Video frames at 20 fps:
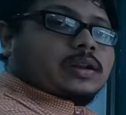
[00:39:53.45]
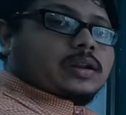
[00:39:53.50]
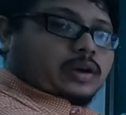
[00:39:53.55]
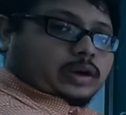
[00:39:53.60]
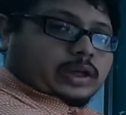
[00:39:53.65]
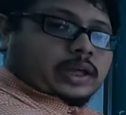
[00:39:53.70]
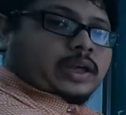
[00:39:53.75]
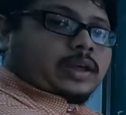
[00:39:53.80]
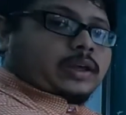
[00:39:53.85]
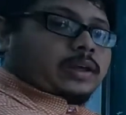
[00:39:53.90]

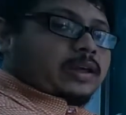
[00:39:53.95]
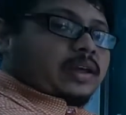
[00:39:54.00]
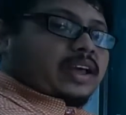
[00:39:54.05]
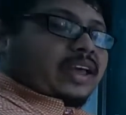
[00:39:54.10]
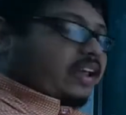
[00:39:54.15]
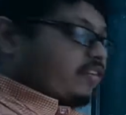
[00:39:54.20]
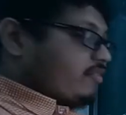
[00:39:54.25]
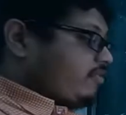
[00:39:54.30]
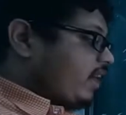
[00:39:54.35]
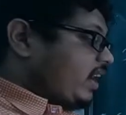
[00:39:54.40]
Okay,
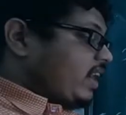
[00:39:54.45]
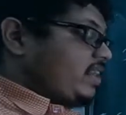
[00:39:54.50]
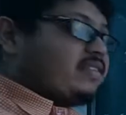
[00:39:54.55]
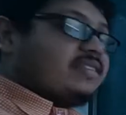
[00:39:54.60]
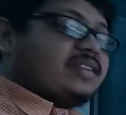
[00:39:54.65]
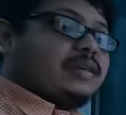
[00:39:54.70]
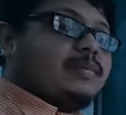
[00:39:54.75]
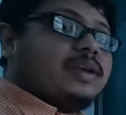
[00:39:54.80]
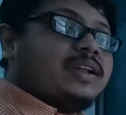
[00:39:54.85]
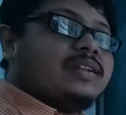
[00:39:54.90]
and
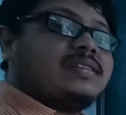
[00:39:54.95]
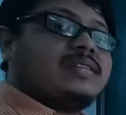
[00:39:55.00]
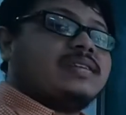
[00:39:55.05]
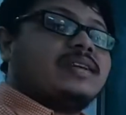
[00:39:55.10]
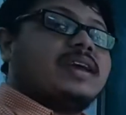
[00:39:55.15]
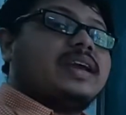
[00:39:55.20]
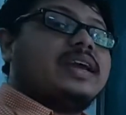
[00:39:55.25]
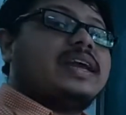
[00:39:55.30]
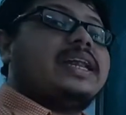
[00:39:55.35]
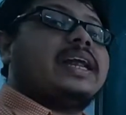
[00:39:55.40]
valency means
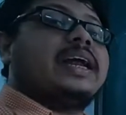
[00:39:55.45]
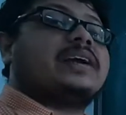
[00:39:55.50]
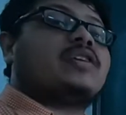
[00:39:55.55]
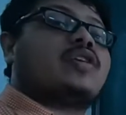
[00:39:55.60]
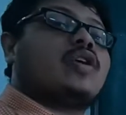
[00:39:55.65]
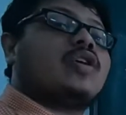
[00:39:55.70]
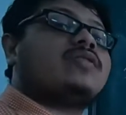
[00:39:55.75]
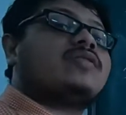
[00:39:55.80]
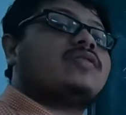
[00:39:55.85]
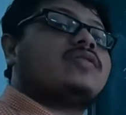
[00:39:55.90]

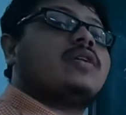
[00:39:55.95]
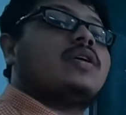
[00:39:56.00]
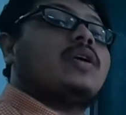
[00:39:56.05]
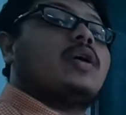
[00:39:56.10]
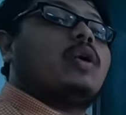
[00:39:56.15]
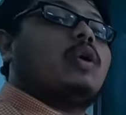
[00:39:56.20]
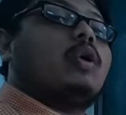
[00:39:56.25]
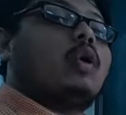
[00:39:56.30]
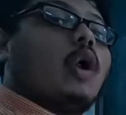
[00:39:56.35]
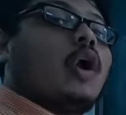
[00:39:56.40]
electrons
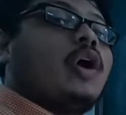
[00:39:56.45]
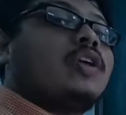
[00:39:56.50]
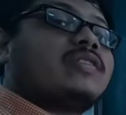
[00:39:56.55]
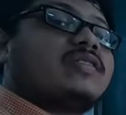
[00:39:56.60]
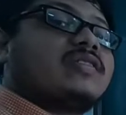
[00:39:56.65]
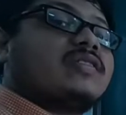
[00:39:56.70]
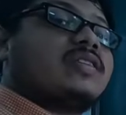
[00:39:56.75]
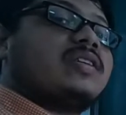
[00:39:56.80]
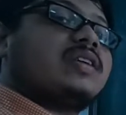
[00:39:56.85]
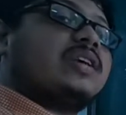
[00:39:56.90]

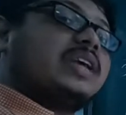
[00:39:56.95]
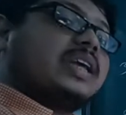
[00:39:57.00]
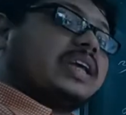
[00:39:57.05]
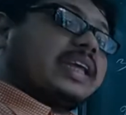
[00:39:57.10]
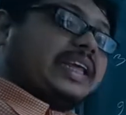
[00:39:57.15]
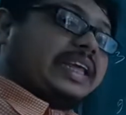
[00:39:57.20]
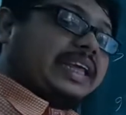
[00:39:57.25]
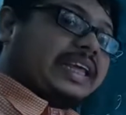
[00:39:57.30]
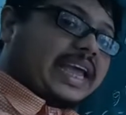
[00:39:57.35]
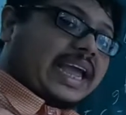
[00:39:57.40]

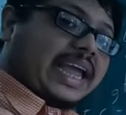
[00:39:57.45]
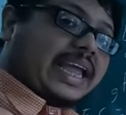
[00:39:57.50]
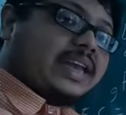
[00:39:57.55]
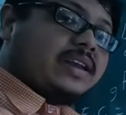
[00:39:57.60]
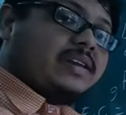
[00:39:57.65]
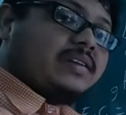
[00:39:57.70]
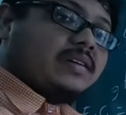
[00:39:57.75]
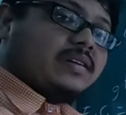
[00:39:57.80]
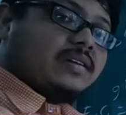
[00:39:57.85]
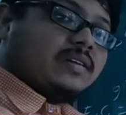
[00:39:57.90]
lost,
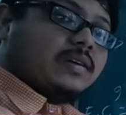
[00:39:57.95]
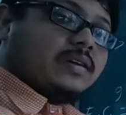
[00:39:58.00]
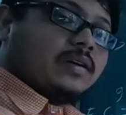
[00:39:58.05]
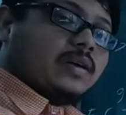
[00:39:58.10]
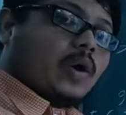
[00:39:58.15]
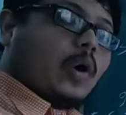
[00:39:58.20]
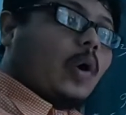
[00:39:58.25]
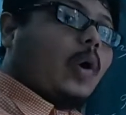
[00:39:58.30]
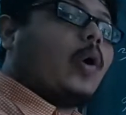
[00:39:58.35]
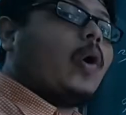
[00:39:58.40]

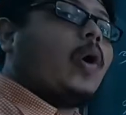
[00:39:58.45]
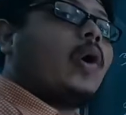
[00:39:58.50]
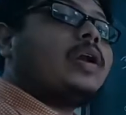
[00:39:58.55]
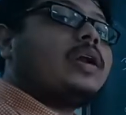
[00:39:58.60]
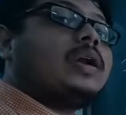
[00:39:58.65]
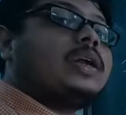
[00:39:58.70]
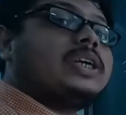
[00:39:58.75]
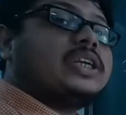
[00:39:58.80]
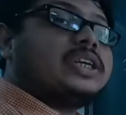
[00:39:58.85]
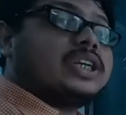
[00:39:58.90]
gained
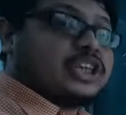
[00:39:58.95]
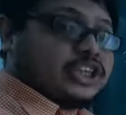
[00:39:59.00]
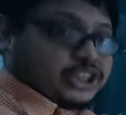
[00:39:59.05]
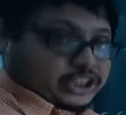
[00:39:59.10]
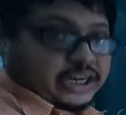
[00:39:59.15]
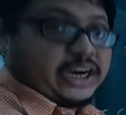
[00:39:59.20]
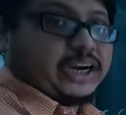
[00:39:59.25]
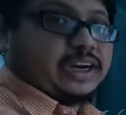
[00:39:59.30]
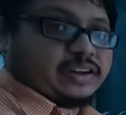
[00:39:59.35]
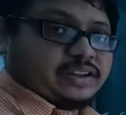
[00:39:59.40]
or
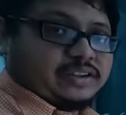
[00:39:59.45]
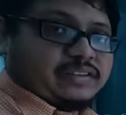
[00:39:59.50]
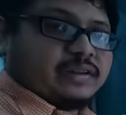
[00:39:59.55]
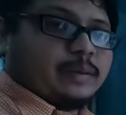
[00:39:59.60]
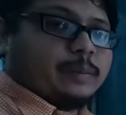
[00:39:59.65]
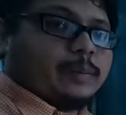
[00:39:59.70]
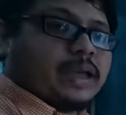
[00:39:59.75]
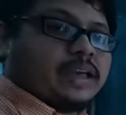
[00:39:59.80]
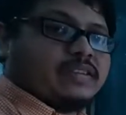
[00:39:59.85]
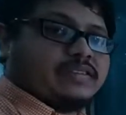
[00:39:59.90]
shared in
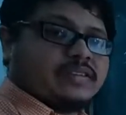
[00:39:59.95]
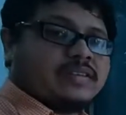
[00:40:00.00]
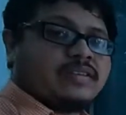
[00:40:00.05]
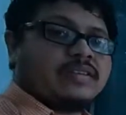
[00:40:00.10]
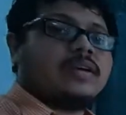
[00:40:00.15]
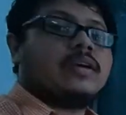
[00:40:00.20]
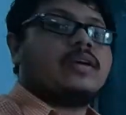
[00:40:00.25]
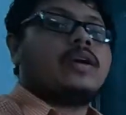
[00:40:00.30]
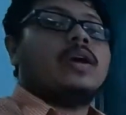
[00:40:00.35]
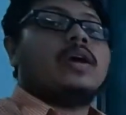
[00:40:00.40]
some cases.